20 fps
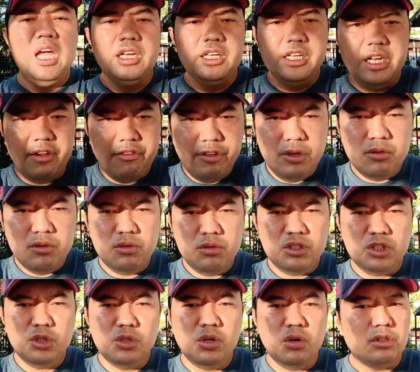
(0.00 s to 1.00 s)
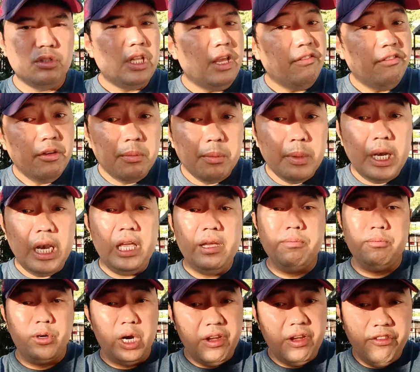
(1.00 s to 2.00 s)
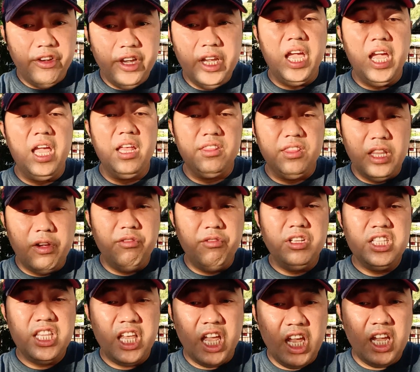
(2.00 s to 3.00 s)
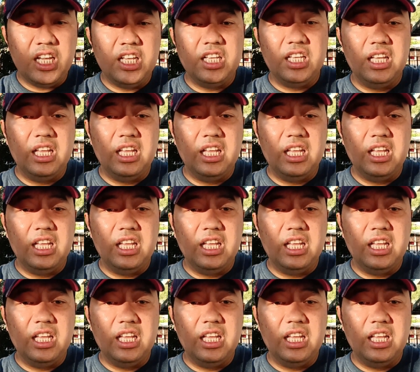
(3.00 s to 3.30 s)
they will believe right away, and they will take